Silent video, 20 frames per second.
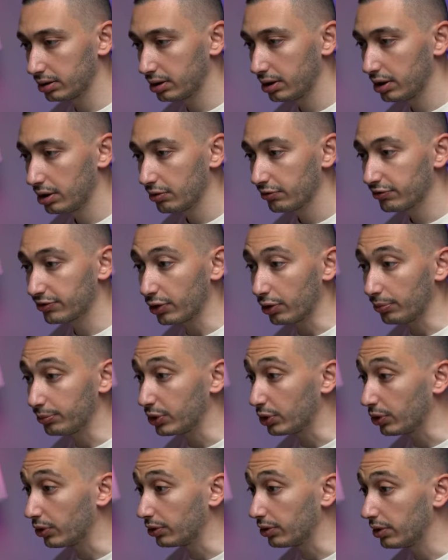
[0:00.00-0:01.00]
from
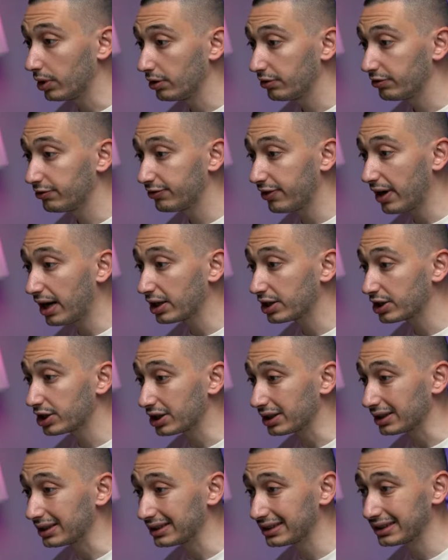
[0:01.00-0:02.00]
your
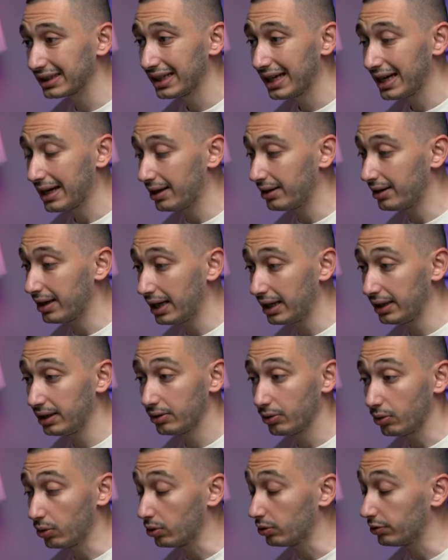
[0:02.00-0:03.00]
functions array
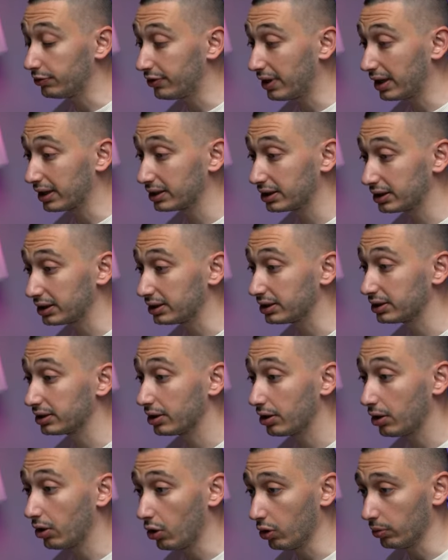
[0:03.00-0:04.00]
or functions
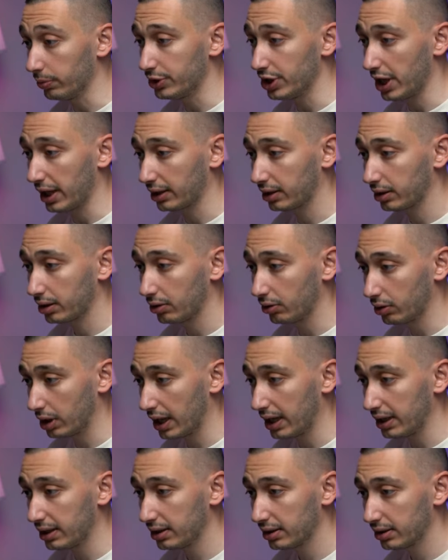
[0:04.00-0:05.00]
object.
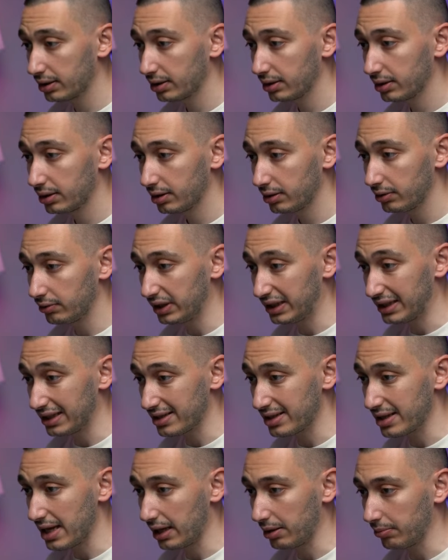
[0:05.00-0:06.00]
Okay, with this
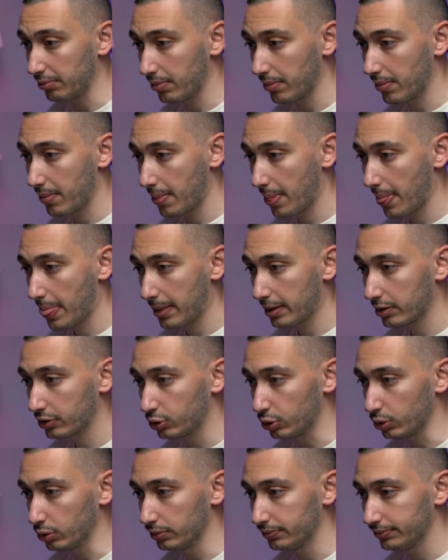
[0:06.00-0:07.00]
name. Cool.